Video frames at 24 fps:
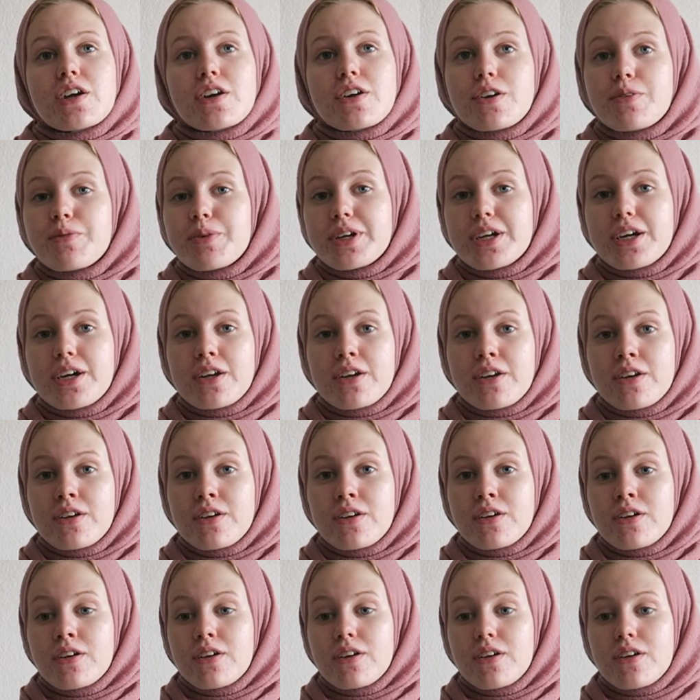
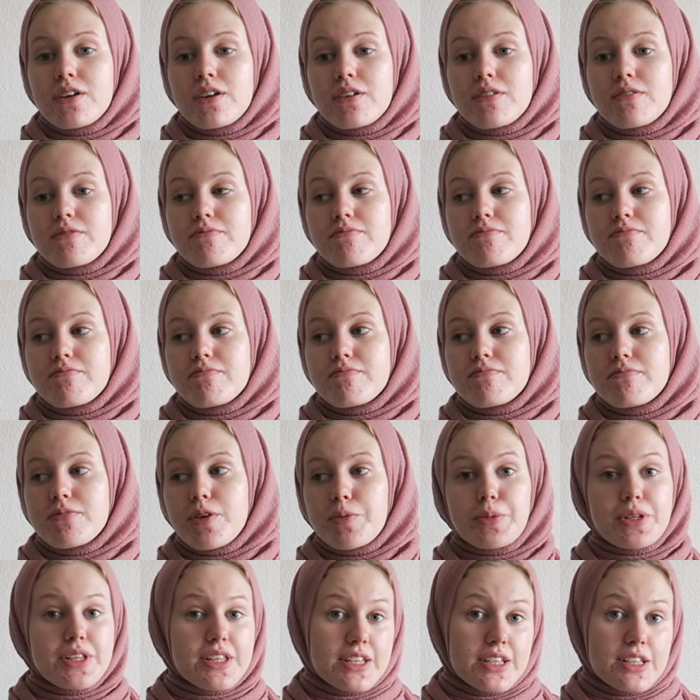Ramadan a
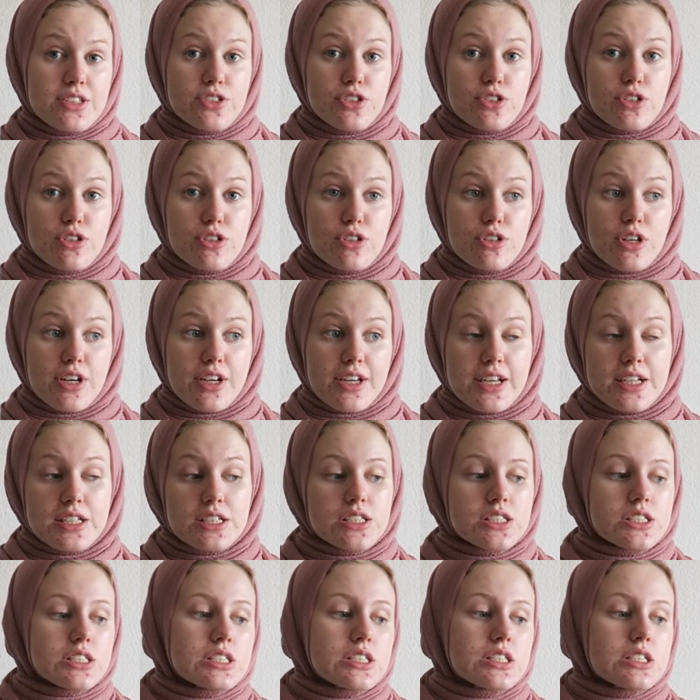bit easier, I guess,
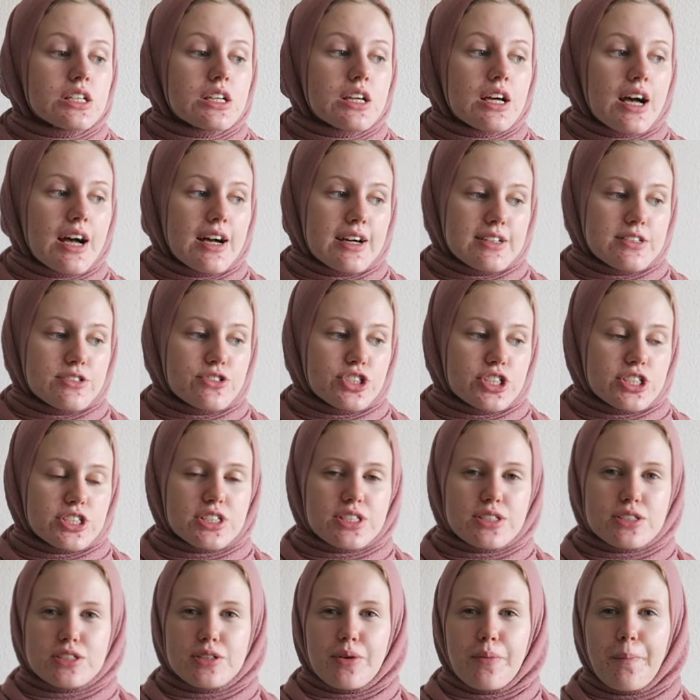and
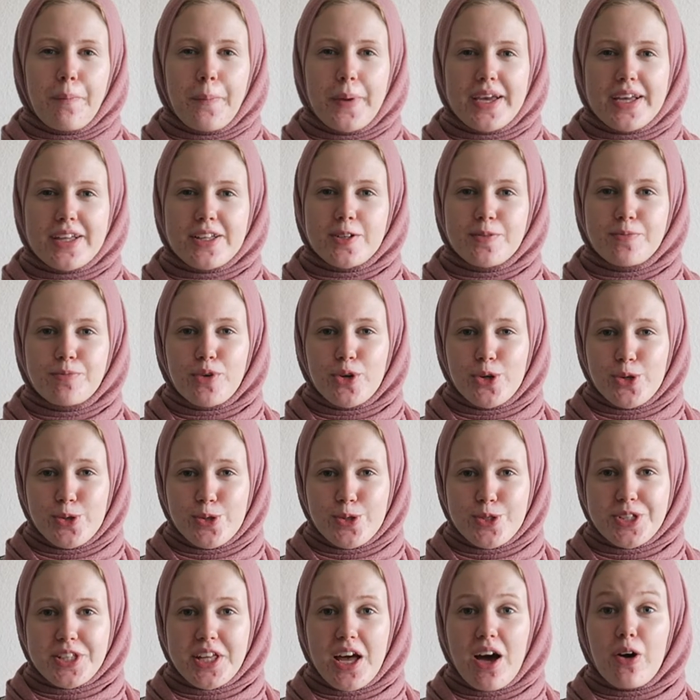just make the
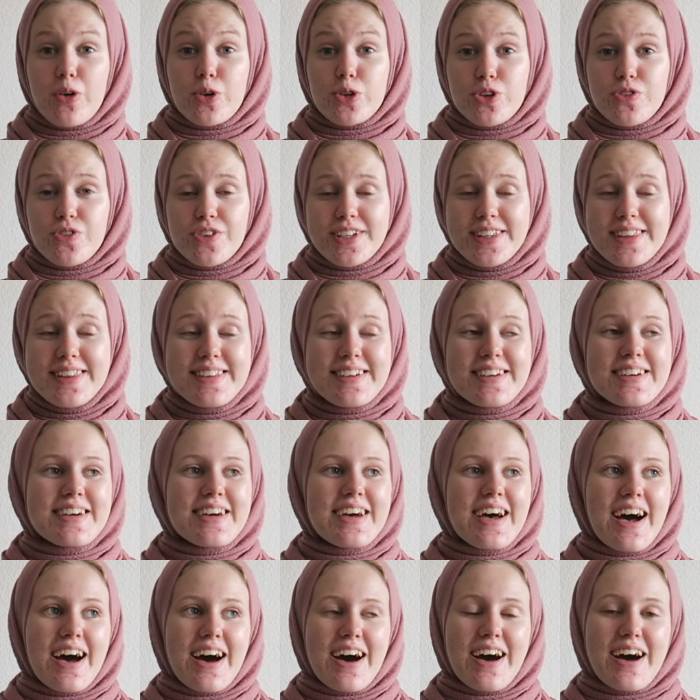most out of it.
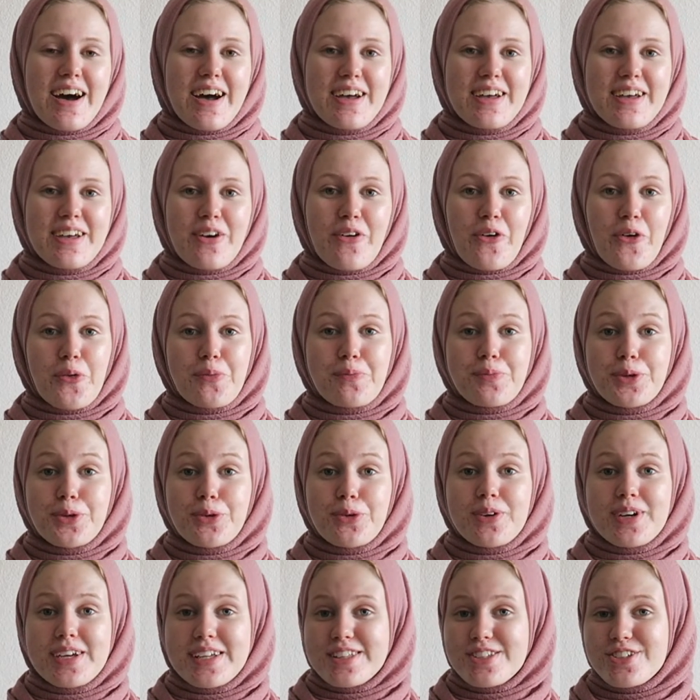I hope
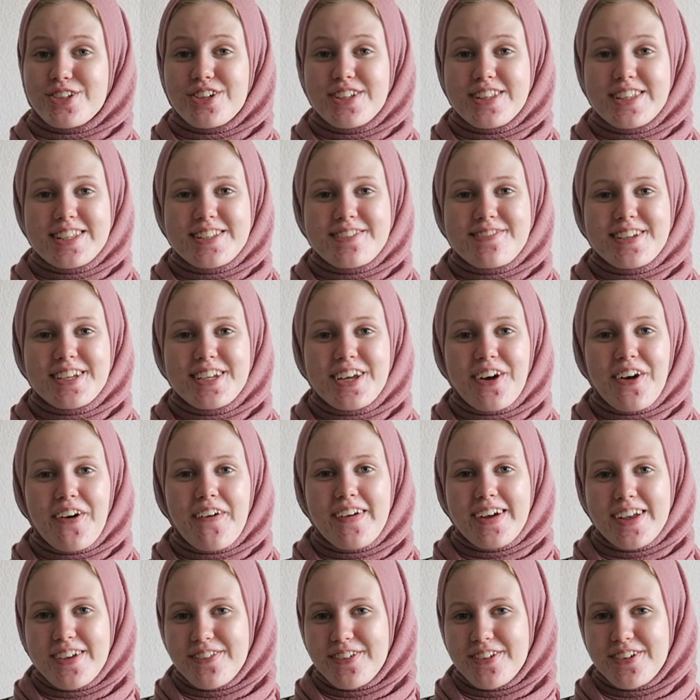you enjoyed this video.
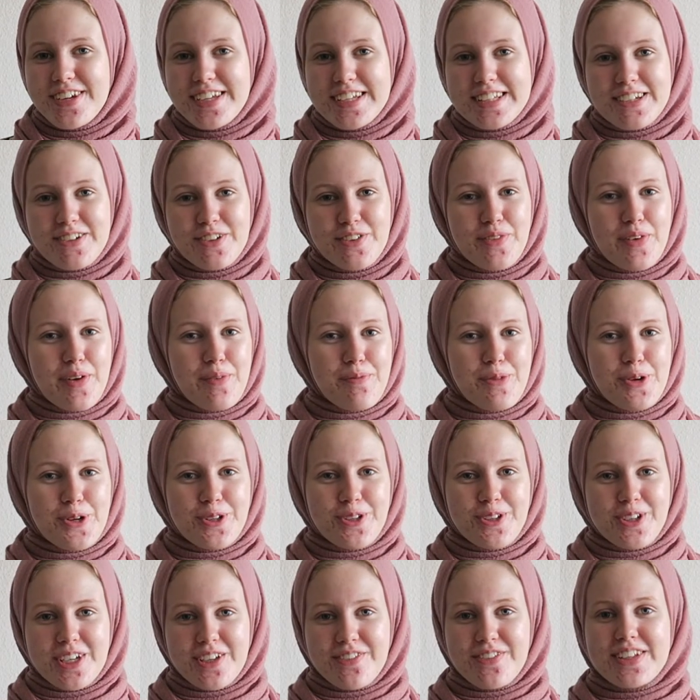If you did, remember
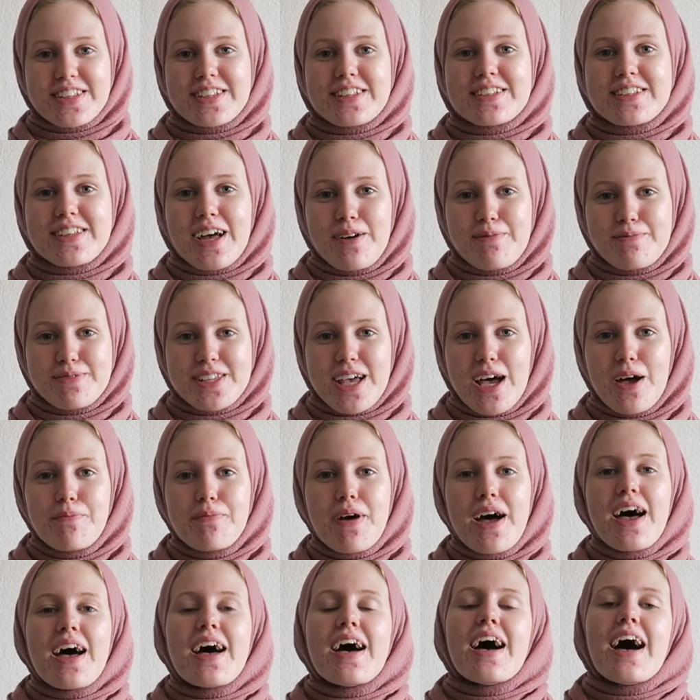to give it a thumbs
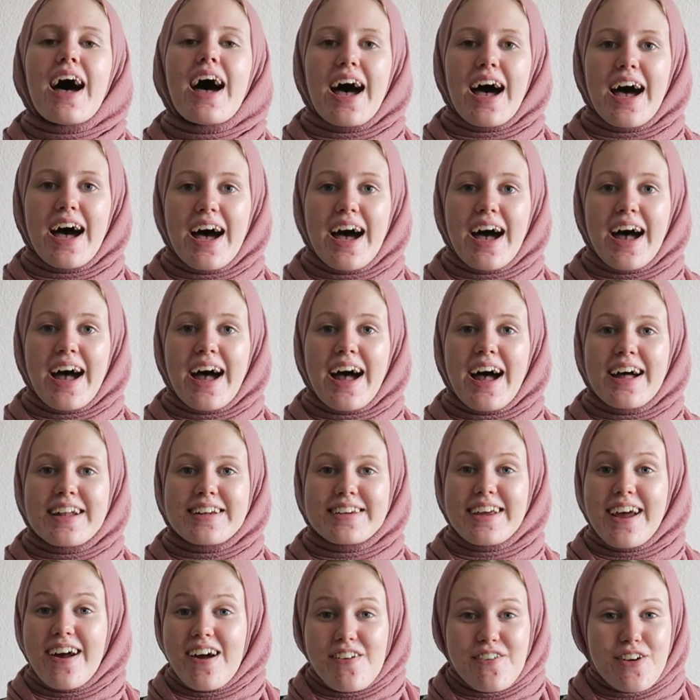up. And
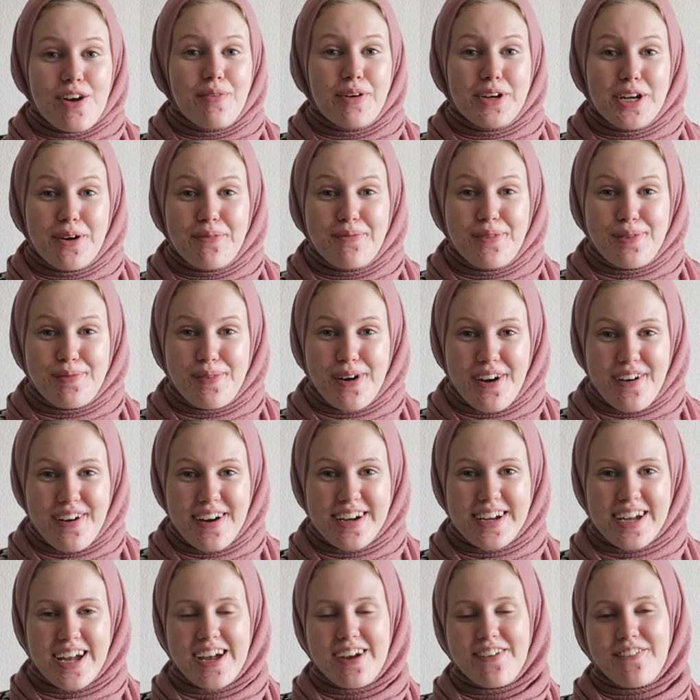yeah, Ramadan
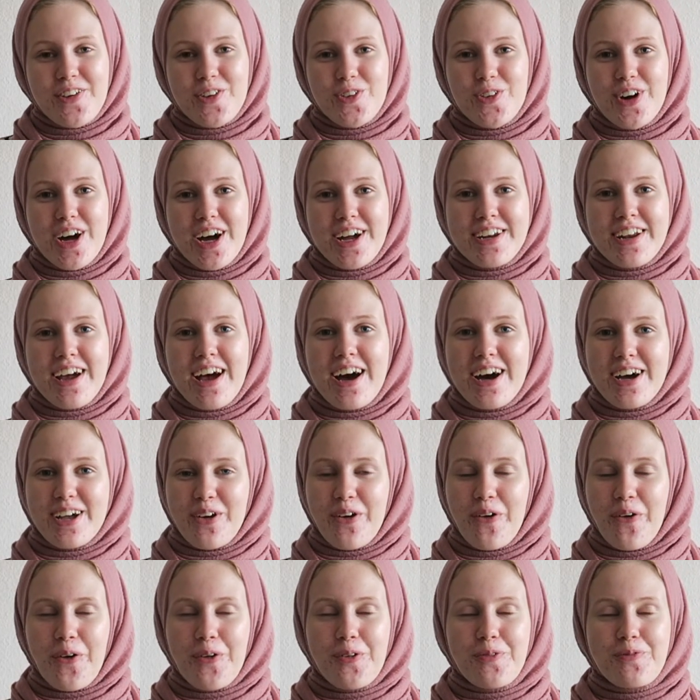Mubarak everyone. I
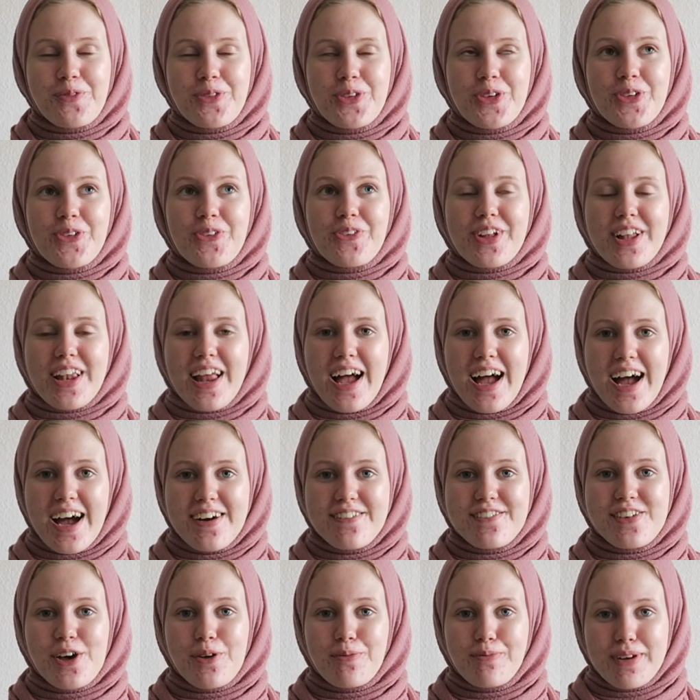hope you will
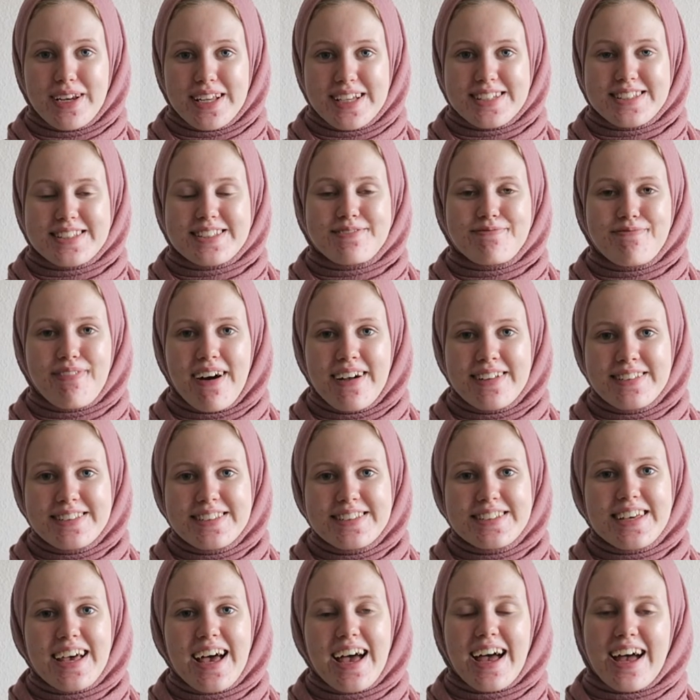have a blessed month,
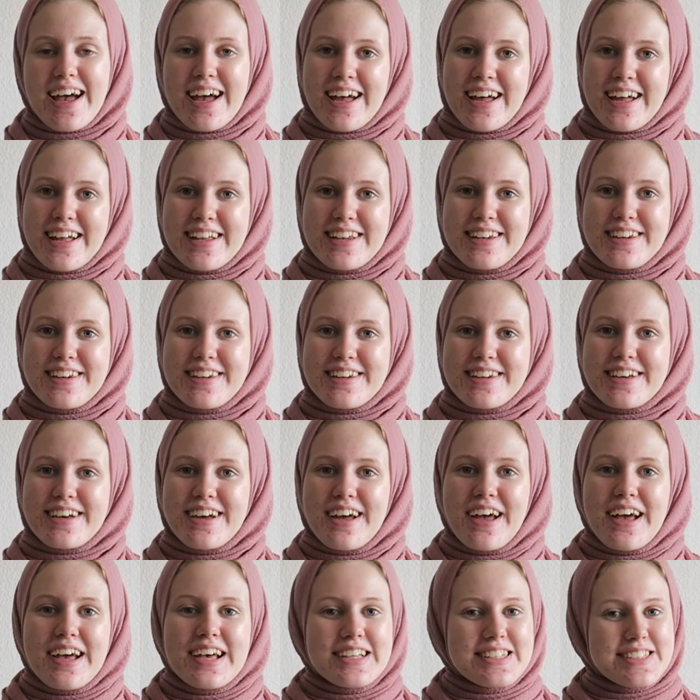and
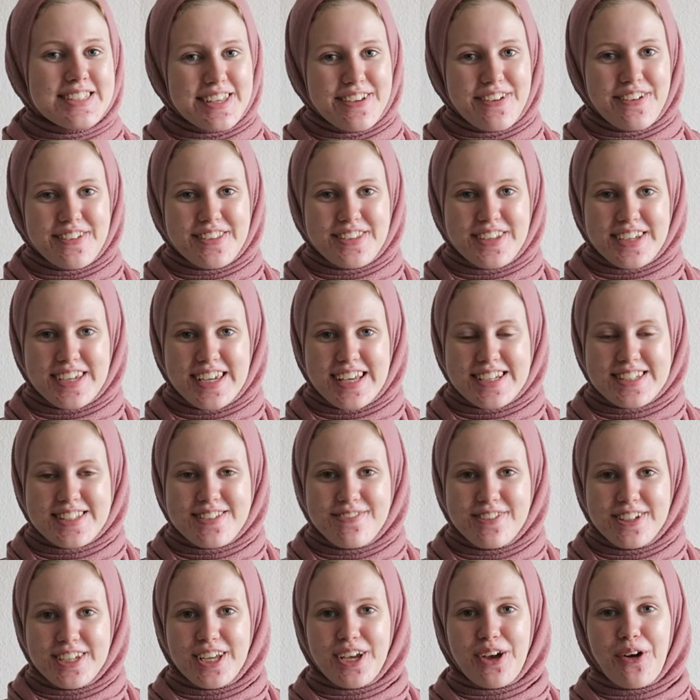see you in the next
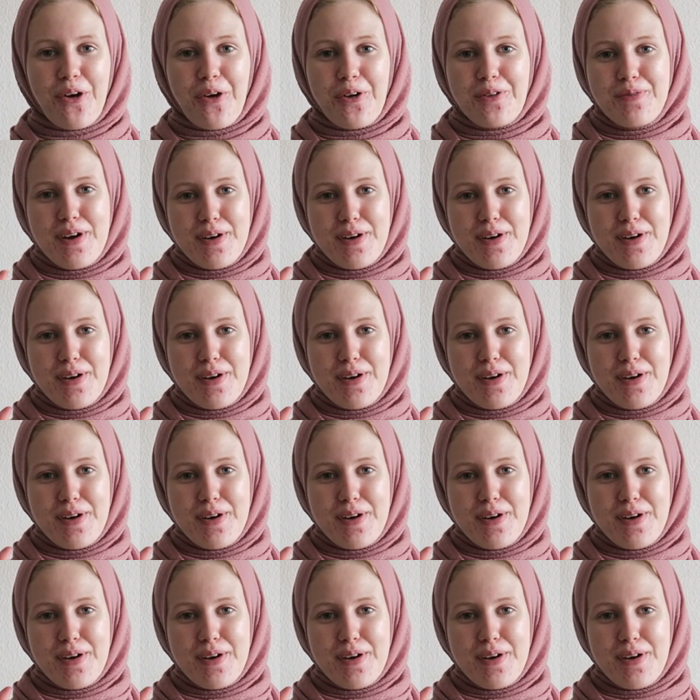video.